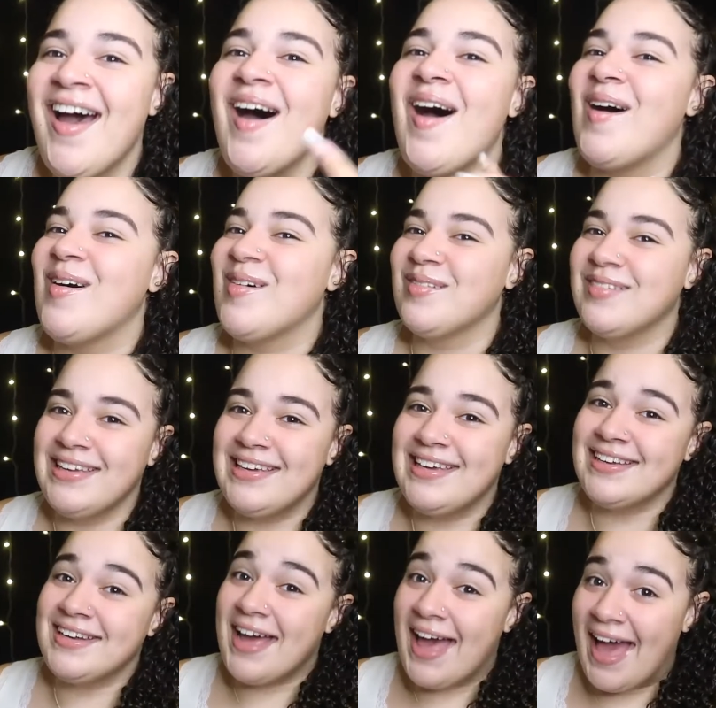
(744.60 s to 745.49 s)
a week
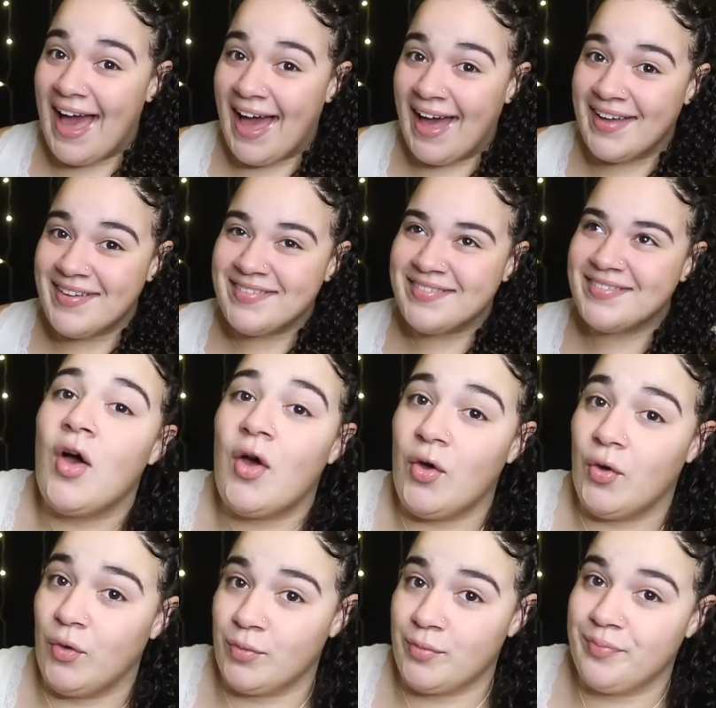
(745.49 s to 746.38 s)
and a half.
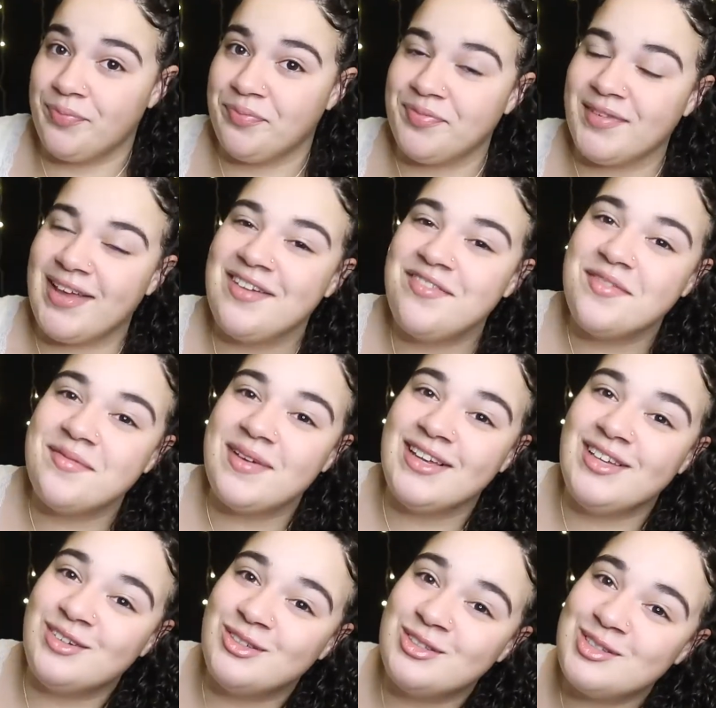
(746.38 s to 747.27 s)
Oh, and for my
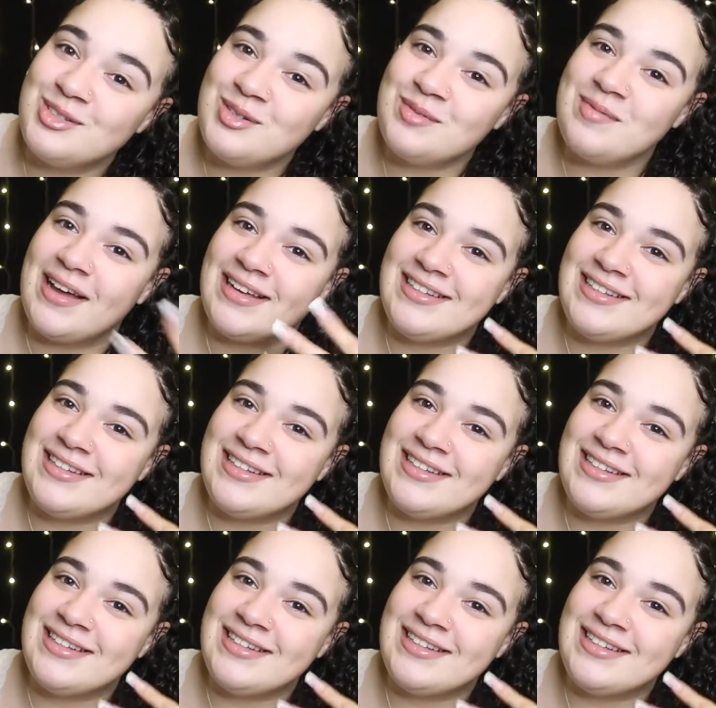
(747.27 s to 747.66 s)
YouTube,